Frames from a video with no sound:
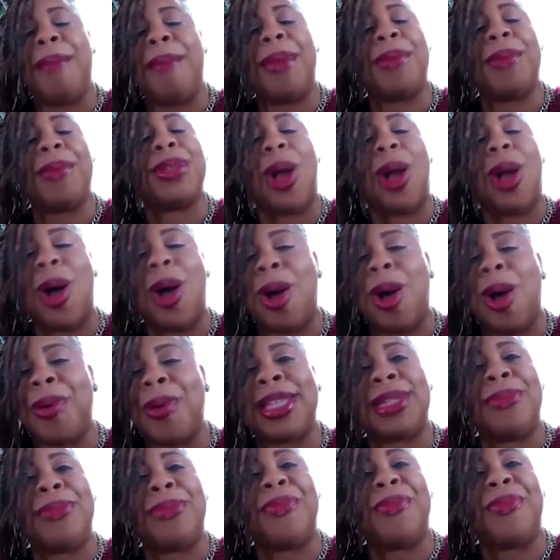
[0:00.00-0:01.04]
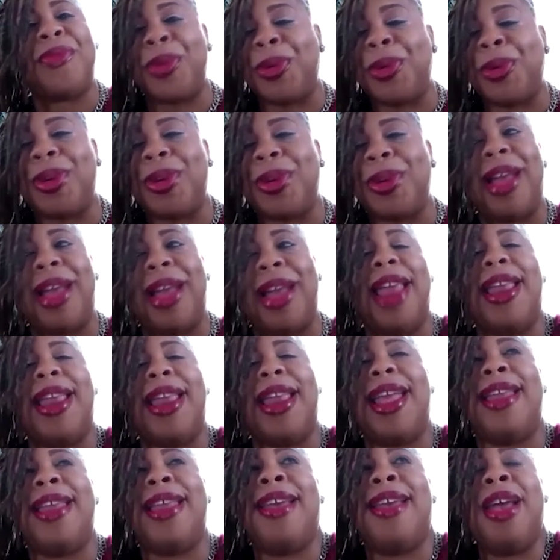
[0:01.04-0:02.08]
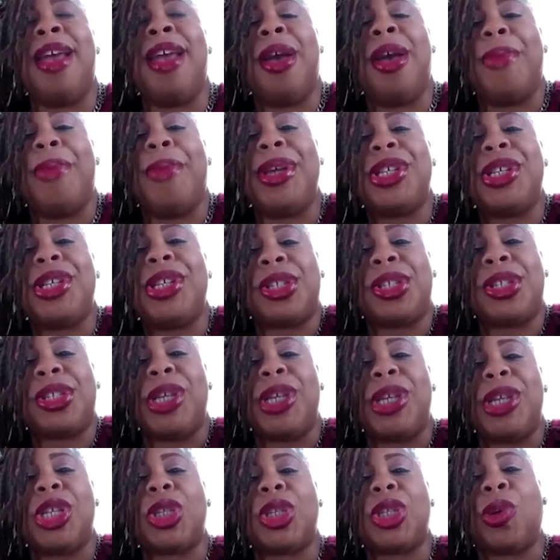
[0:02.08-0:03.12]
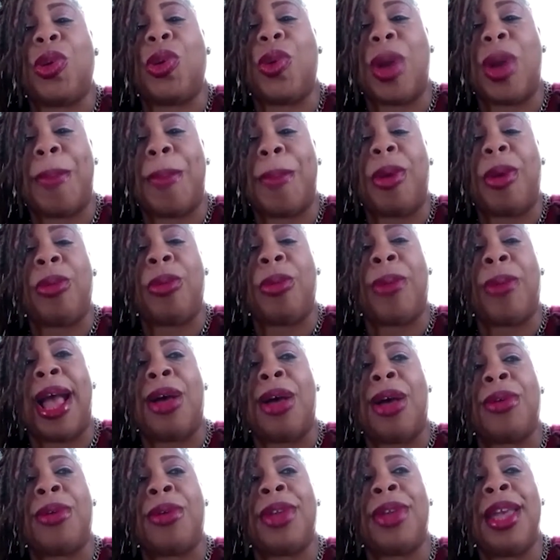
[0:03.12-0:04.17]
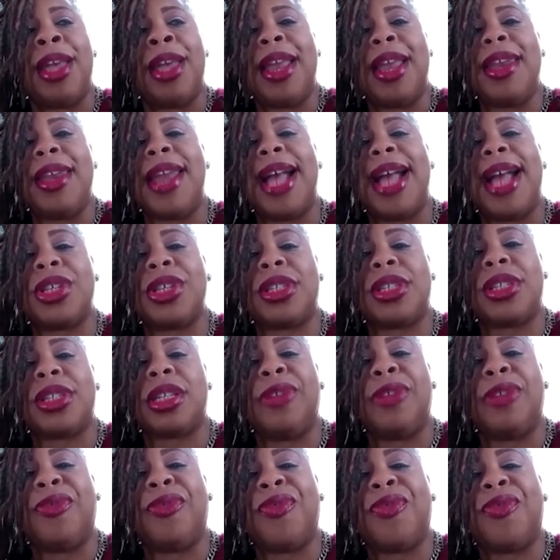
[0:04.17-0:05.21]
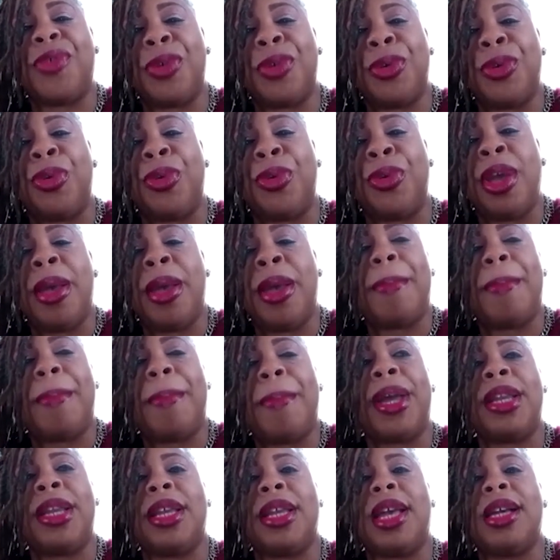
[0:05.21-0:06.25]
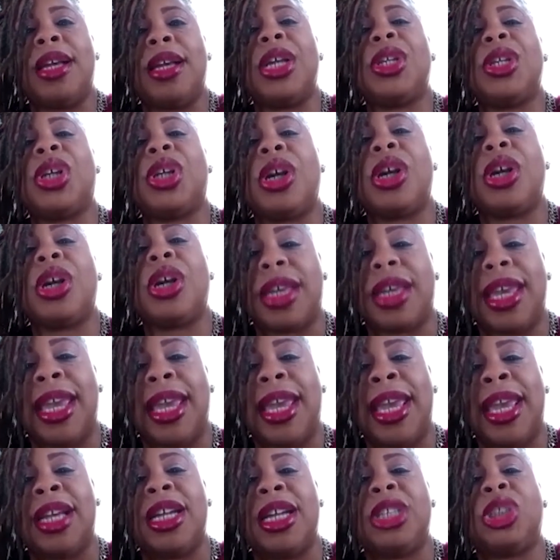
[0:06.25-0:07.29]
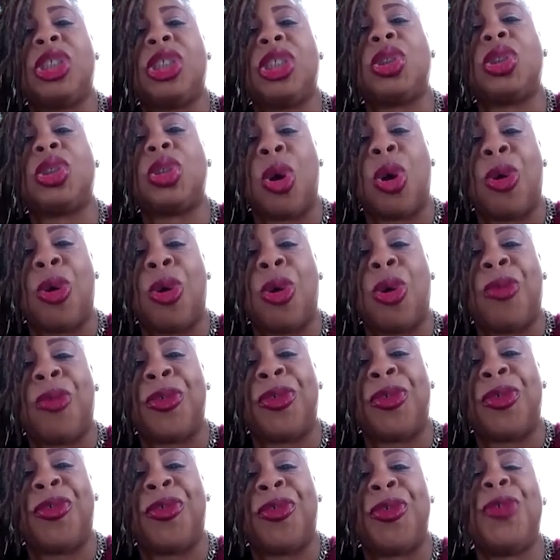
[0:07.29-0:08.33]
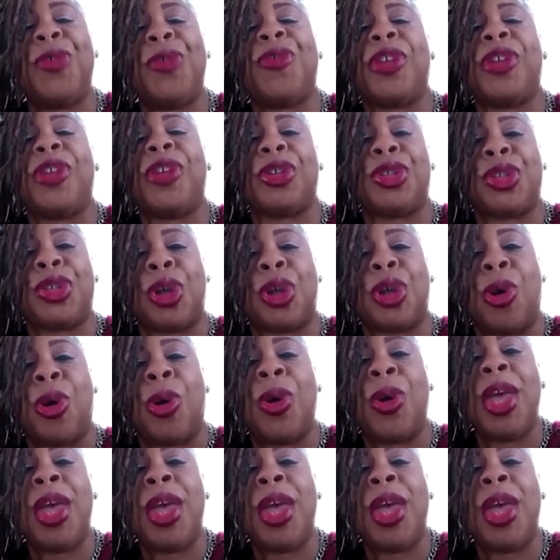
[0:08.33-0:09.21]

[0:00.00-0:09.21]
It was always some food, and we just grew up around not just good food, but good cooking, good soul food, food for the soul,